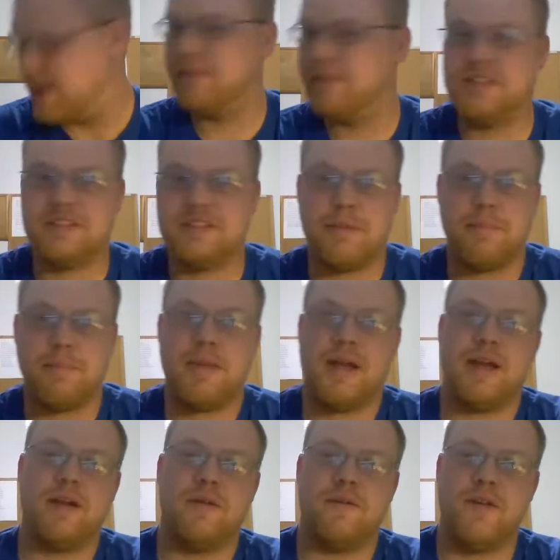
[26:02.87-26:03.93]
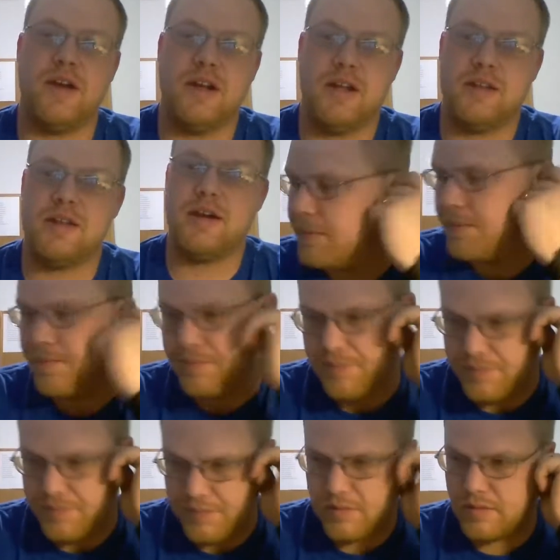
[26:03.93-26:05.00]
a big fan of the nitros.
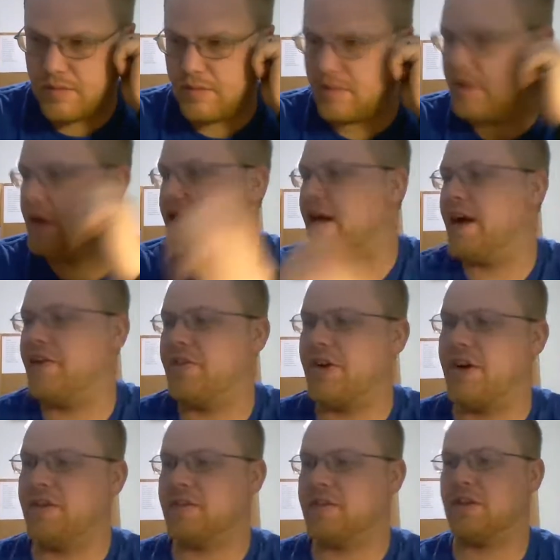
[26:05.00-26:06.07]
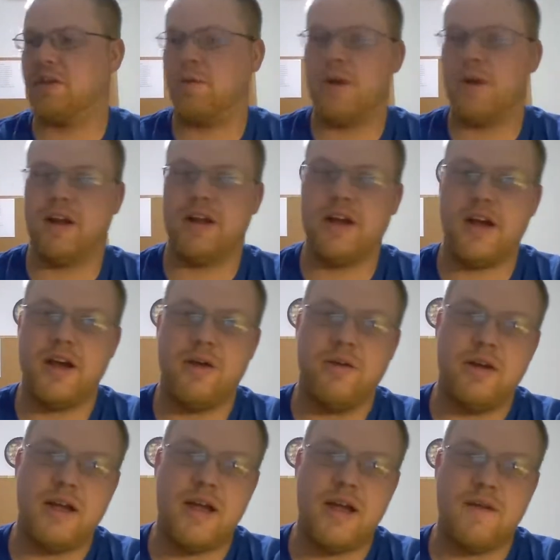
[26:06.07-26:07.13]
Nitros are the way to
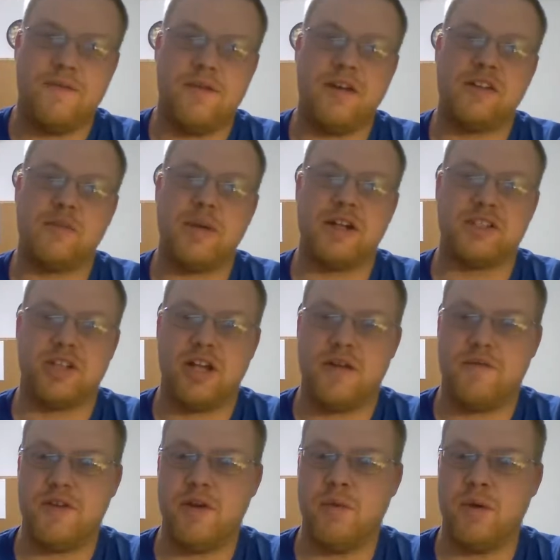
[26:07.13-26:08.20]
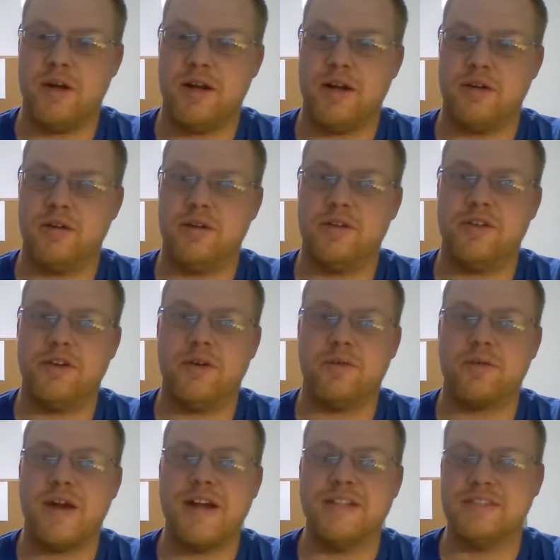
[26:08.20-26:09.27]
go, especially if you want to
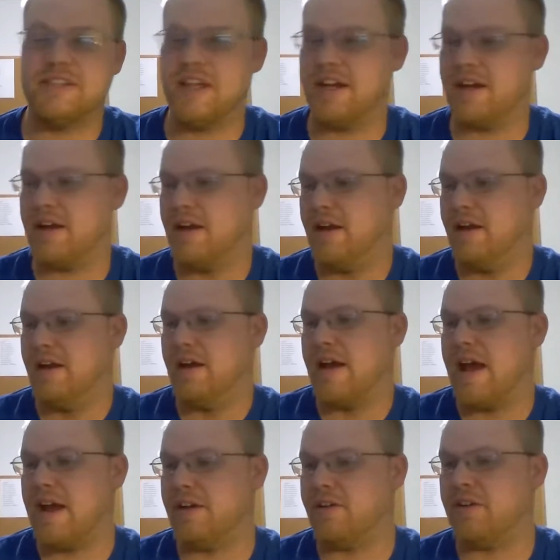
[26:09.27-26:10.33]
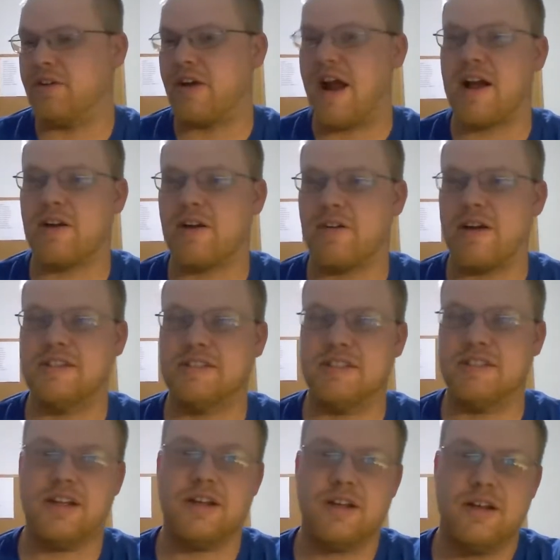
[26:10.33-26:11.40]
do racing and track
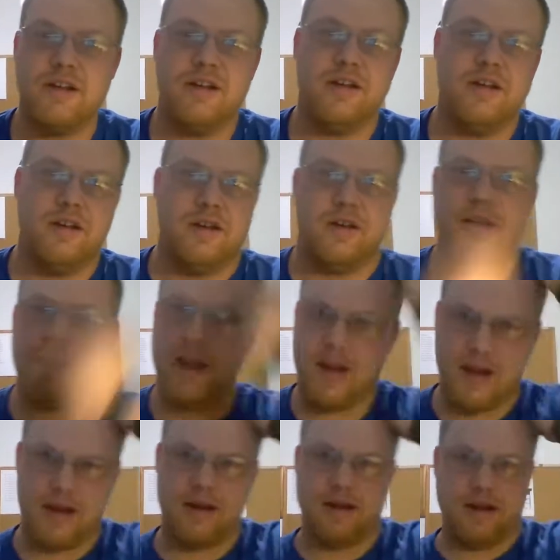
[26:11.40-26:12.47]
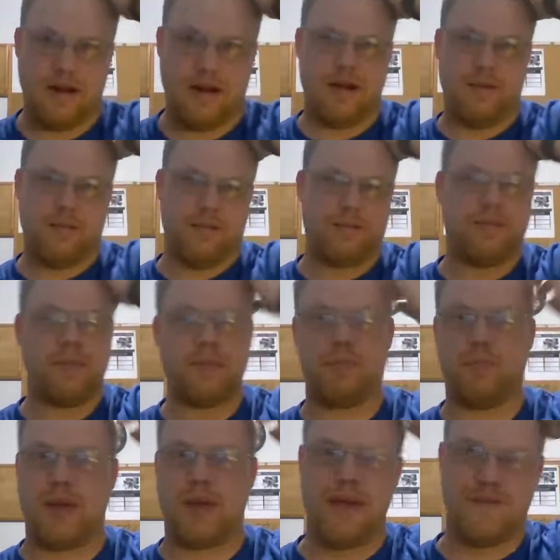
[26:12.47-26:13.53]
racing and
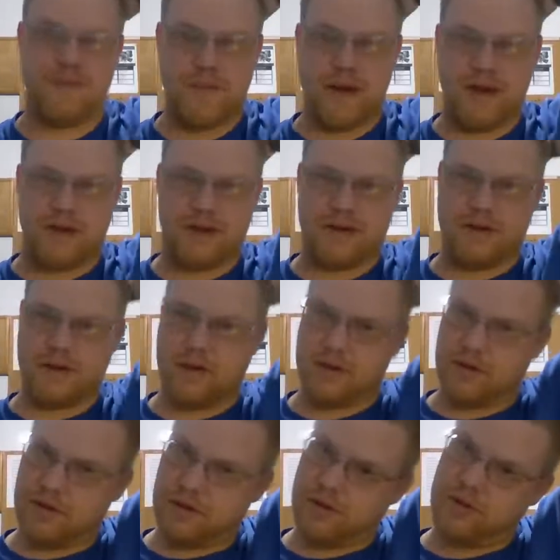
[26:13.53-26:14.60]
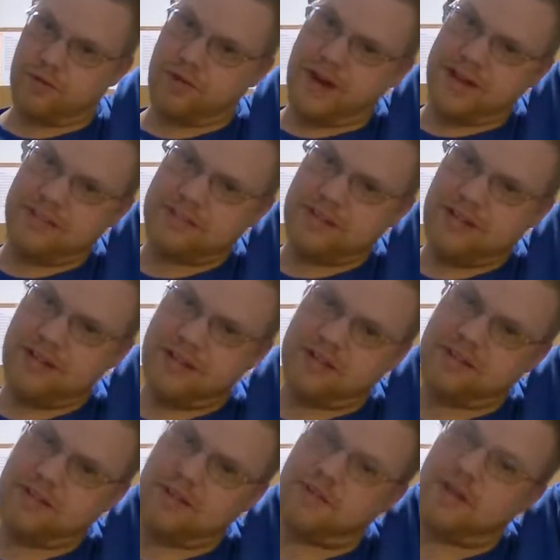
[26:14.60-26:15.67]
pavement racing
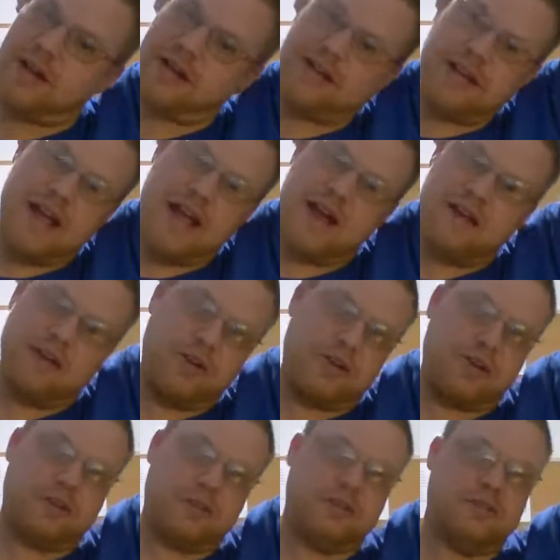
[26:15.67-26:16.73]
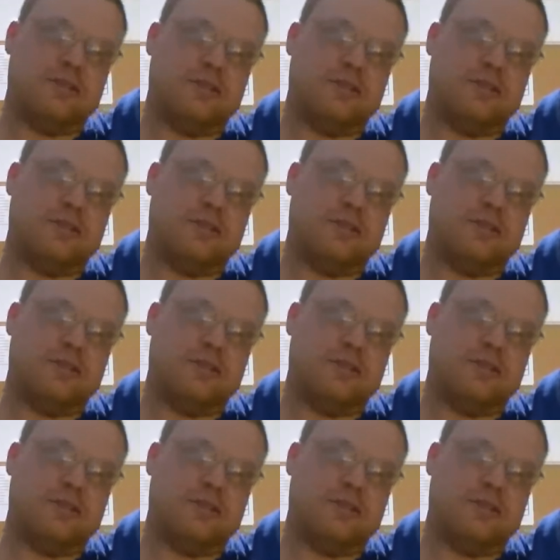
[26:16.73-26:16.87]
and stuff like that, or